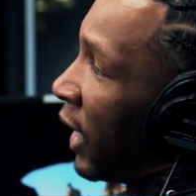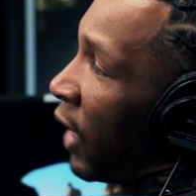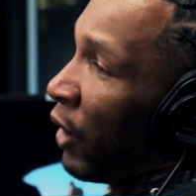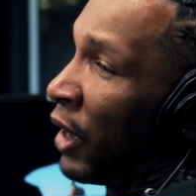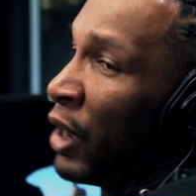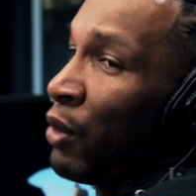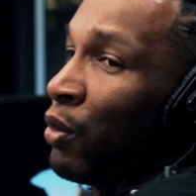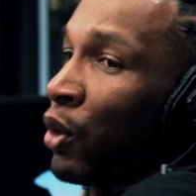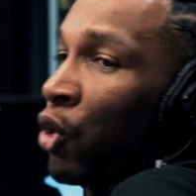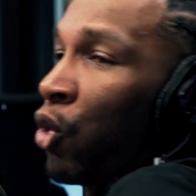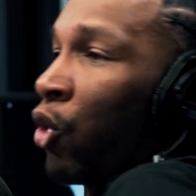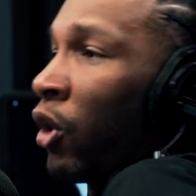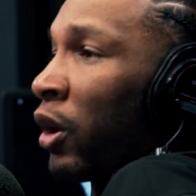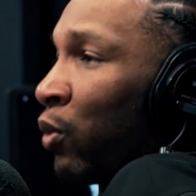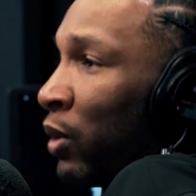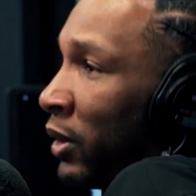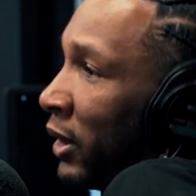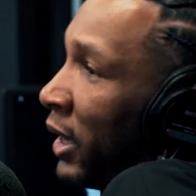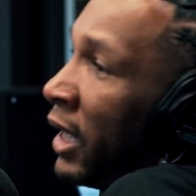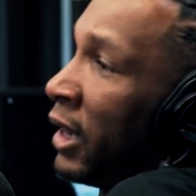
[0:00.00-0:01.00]
that he
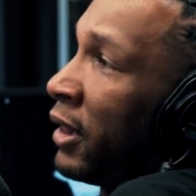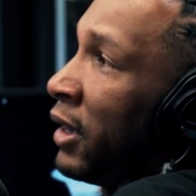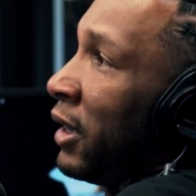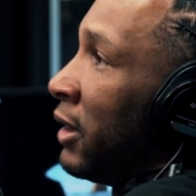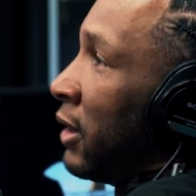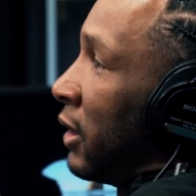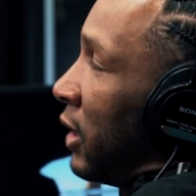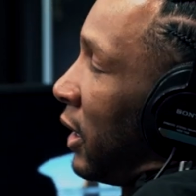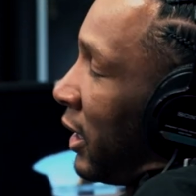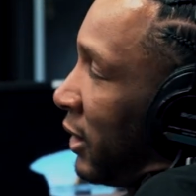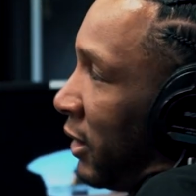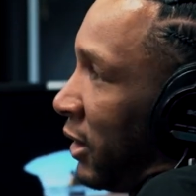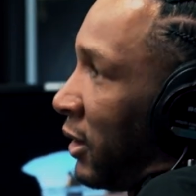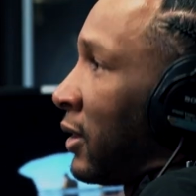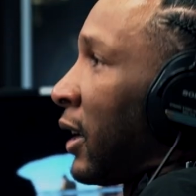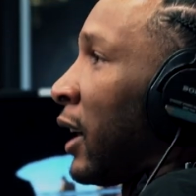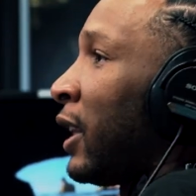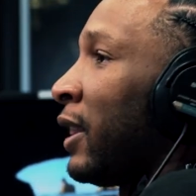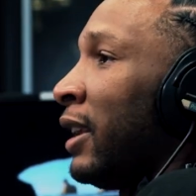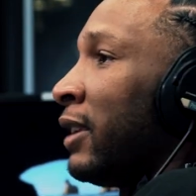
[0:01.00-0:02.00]
recorded within these let's
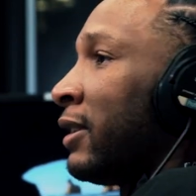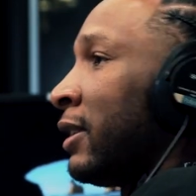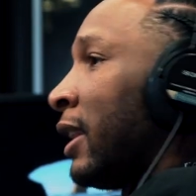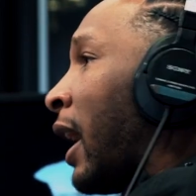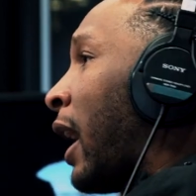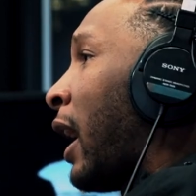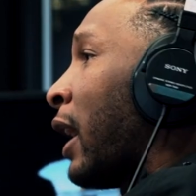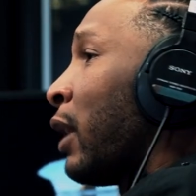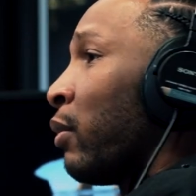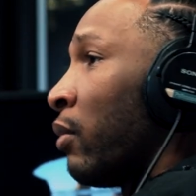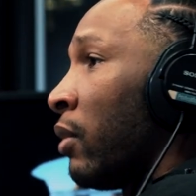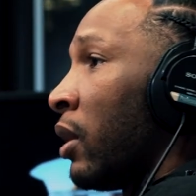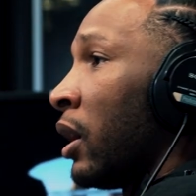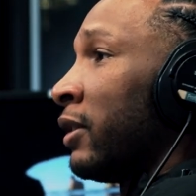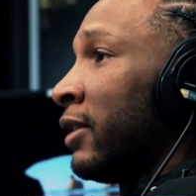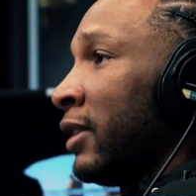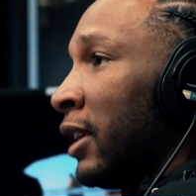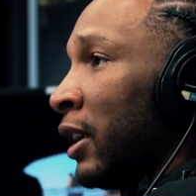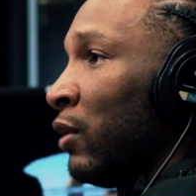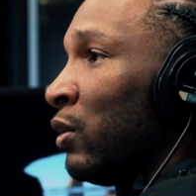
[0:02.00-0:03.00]
just say these nine
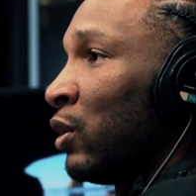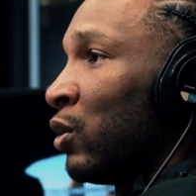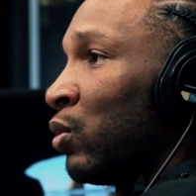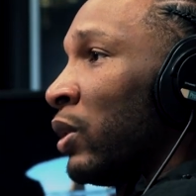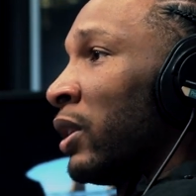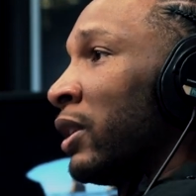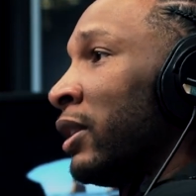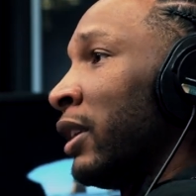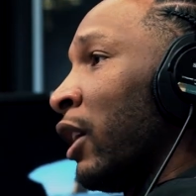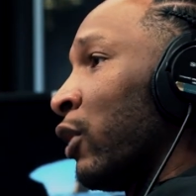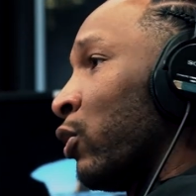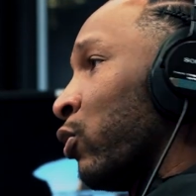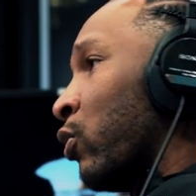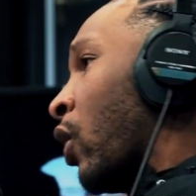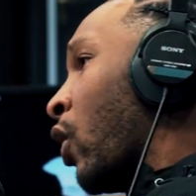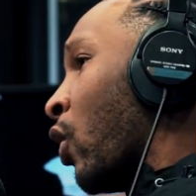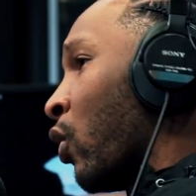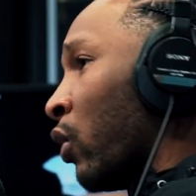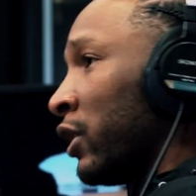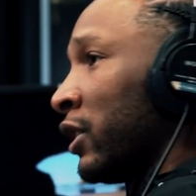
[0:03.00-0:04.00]
months that he was with death
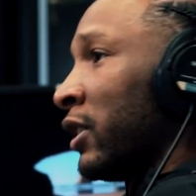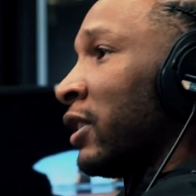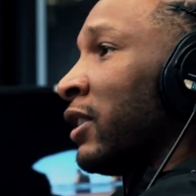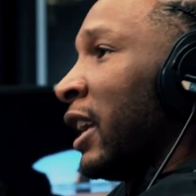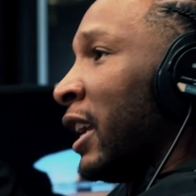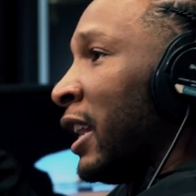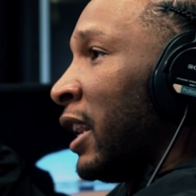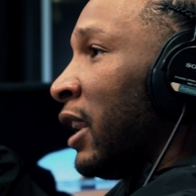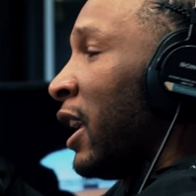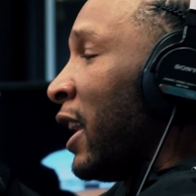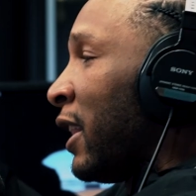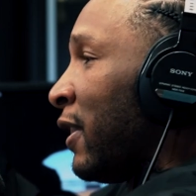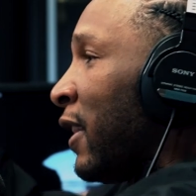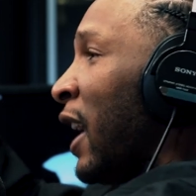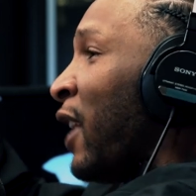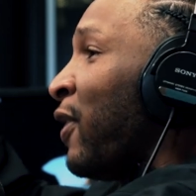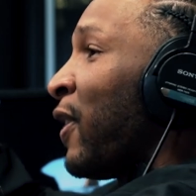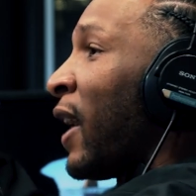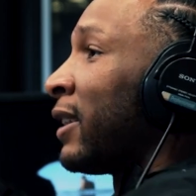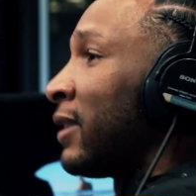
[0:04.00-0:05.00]
row or just in in,
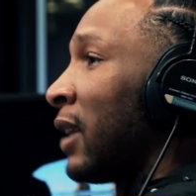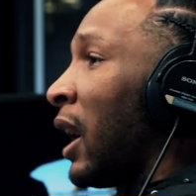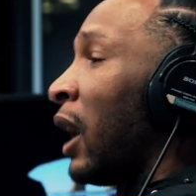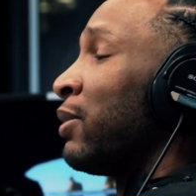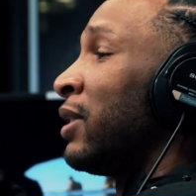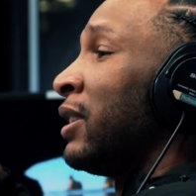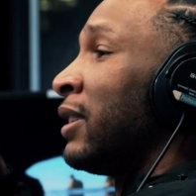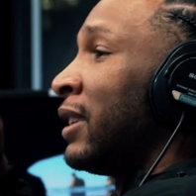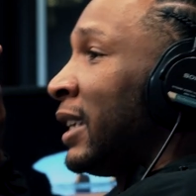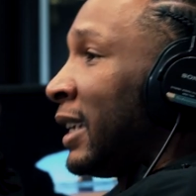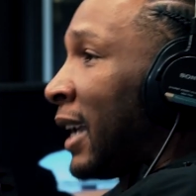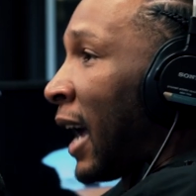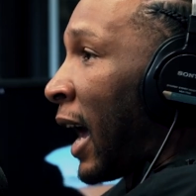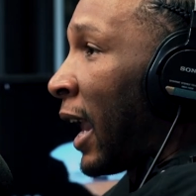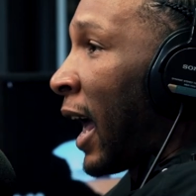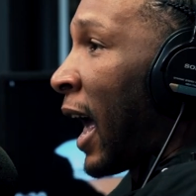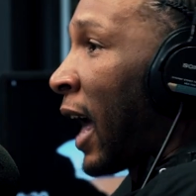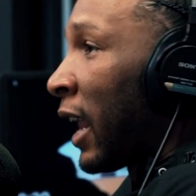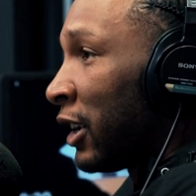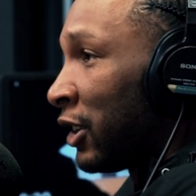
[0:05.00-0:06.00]
in that time since he
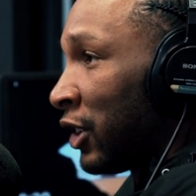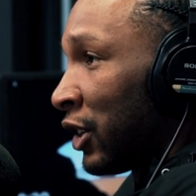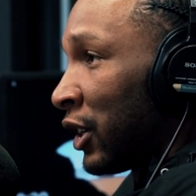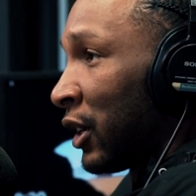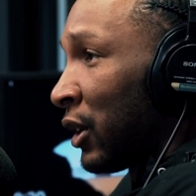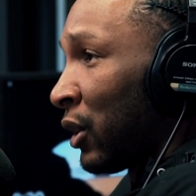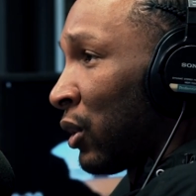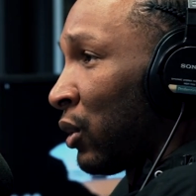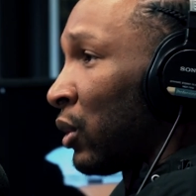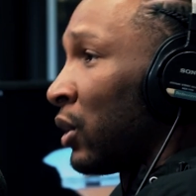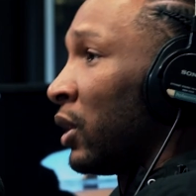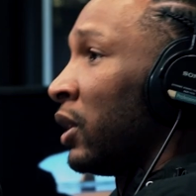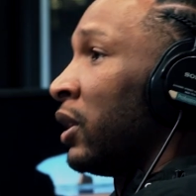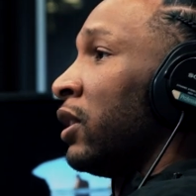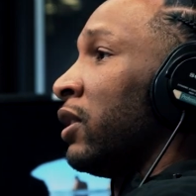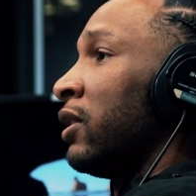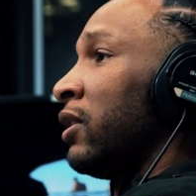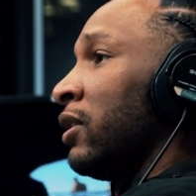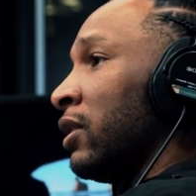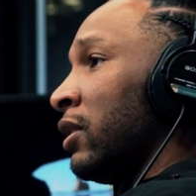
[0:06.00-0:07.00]
got out of jail
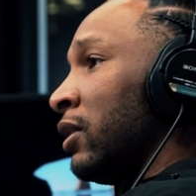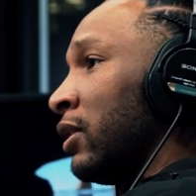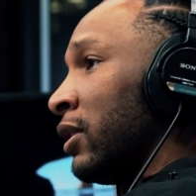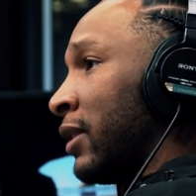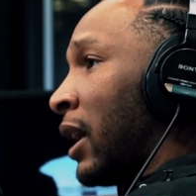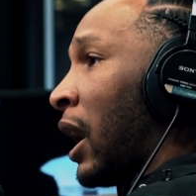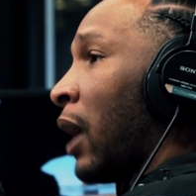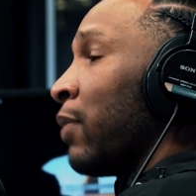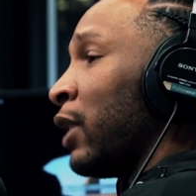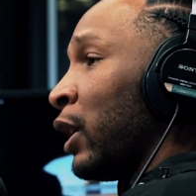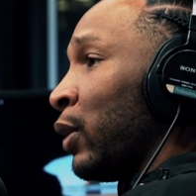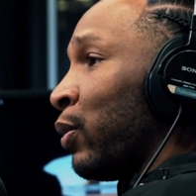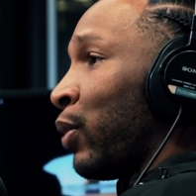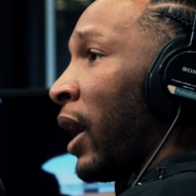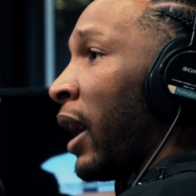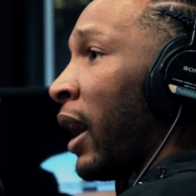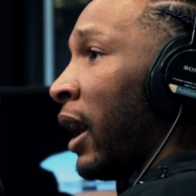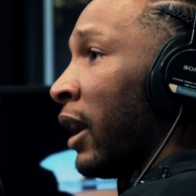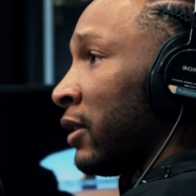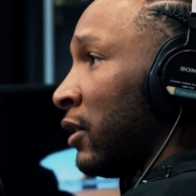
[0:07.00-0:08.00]
to the time that he
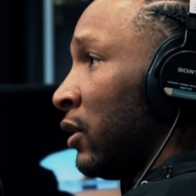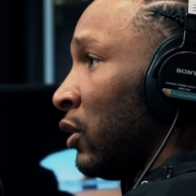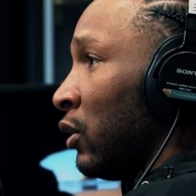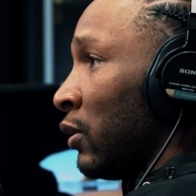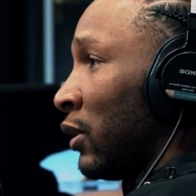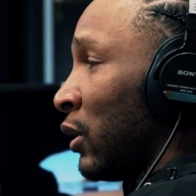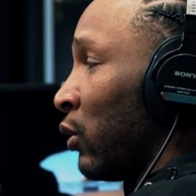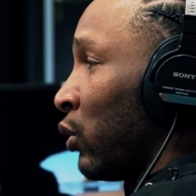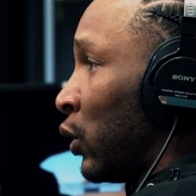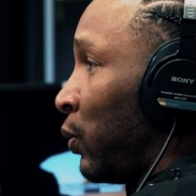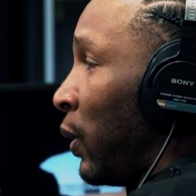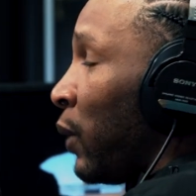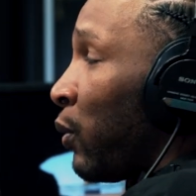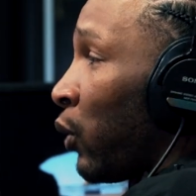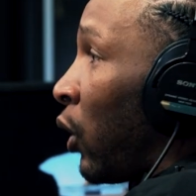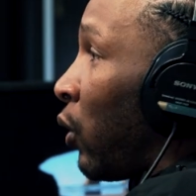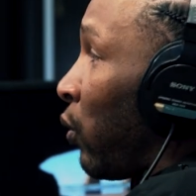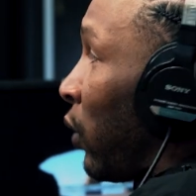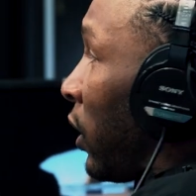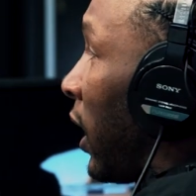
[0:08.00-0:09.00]
passed. You know what I'm saying? Which mm-hmm.
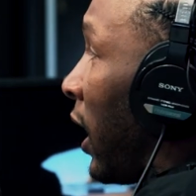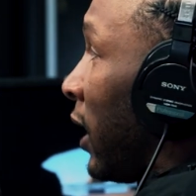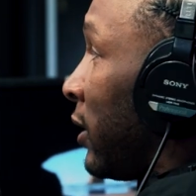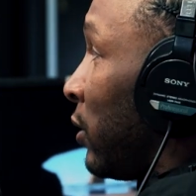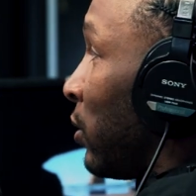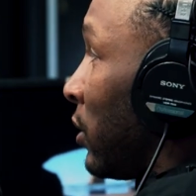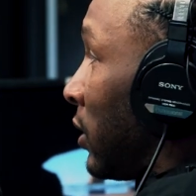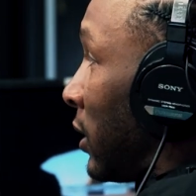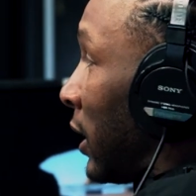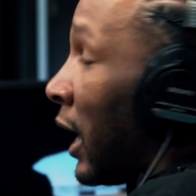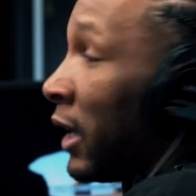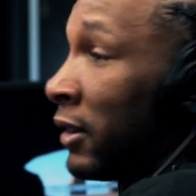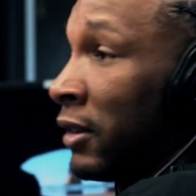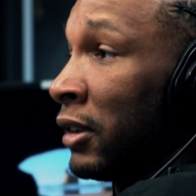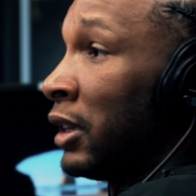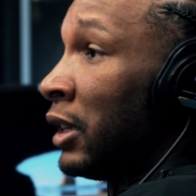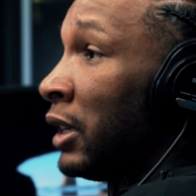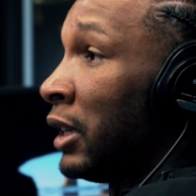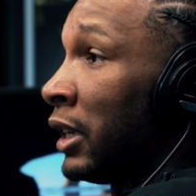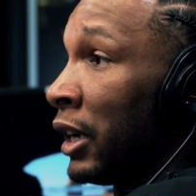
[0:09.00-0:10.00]
people don't realize it was less
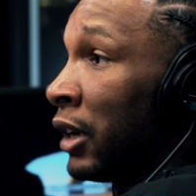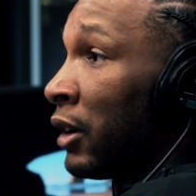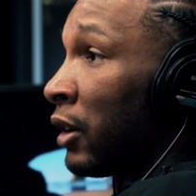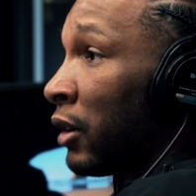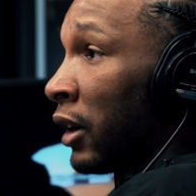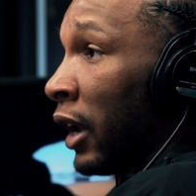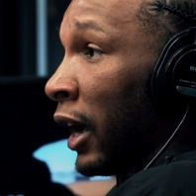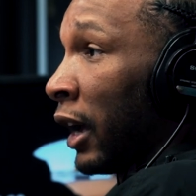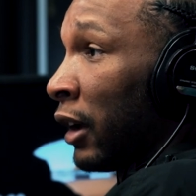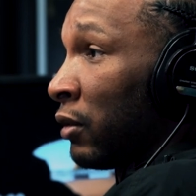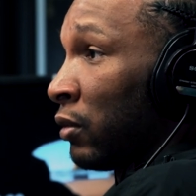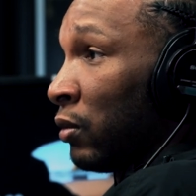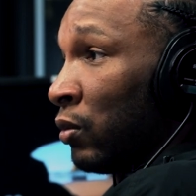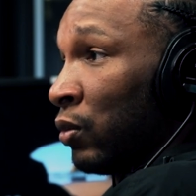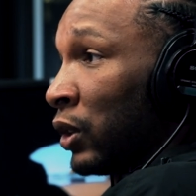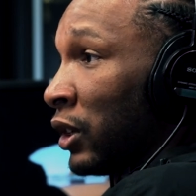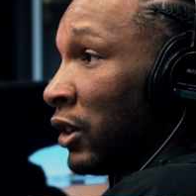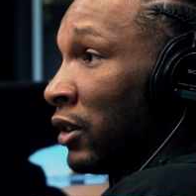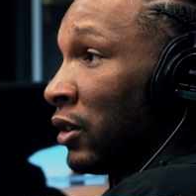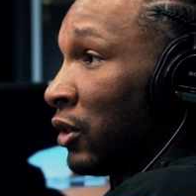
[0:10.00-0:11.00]
than a year, like
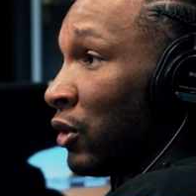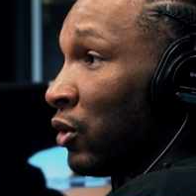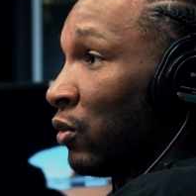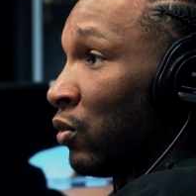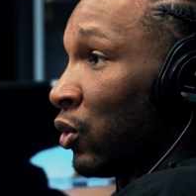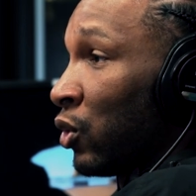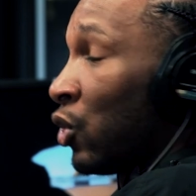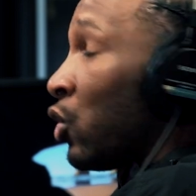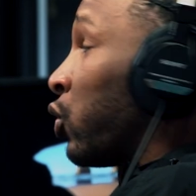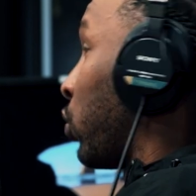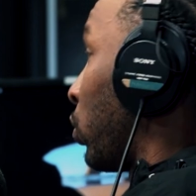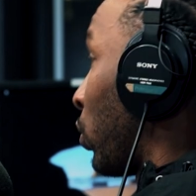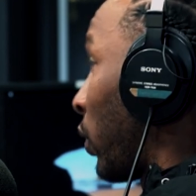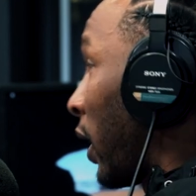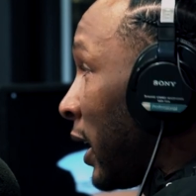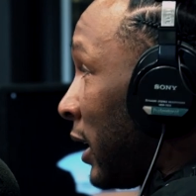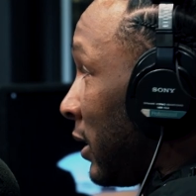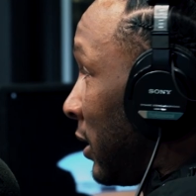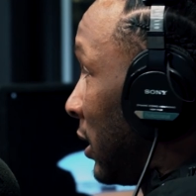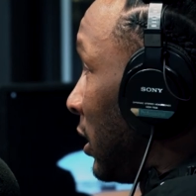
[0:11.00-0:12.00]
which is
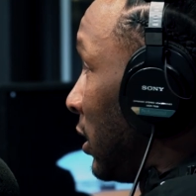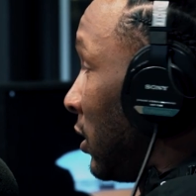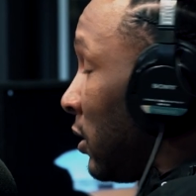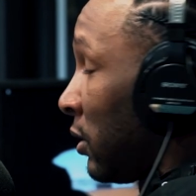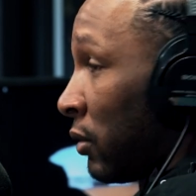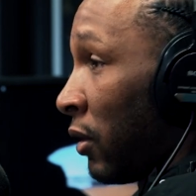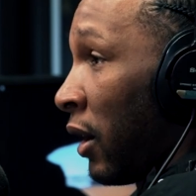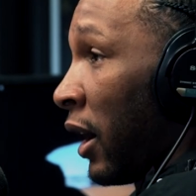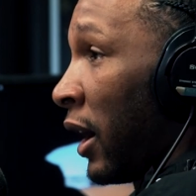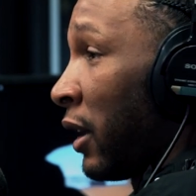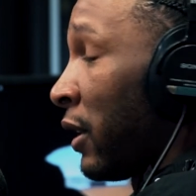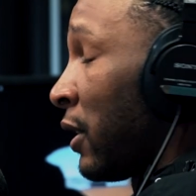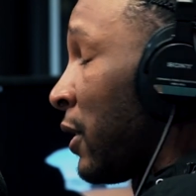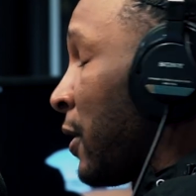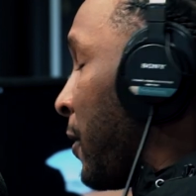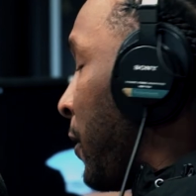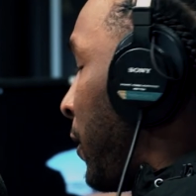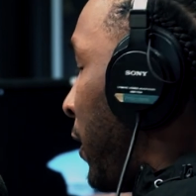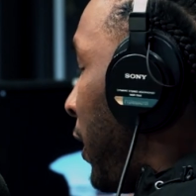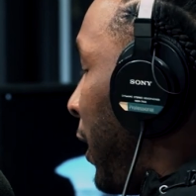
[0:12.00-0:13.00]
crazy, crazy, right?
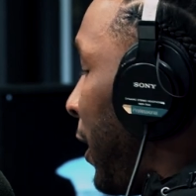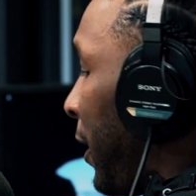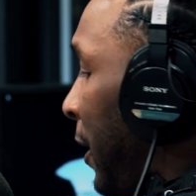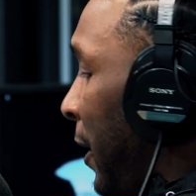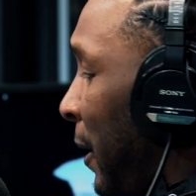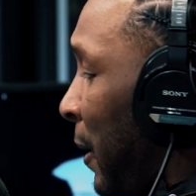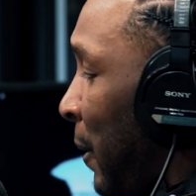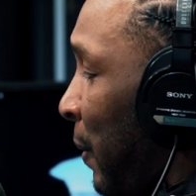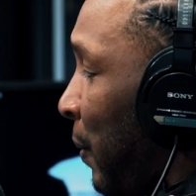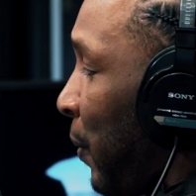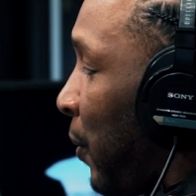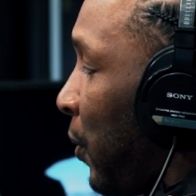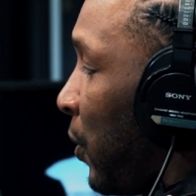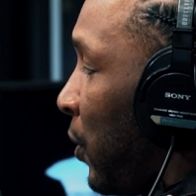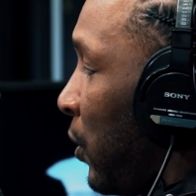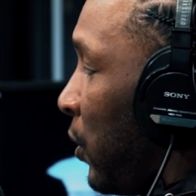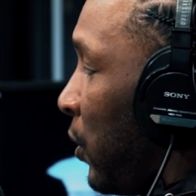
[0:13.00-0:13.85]
Yeah. Um,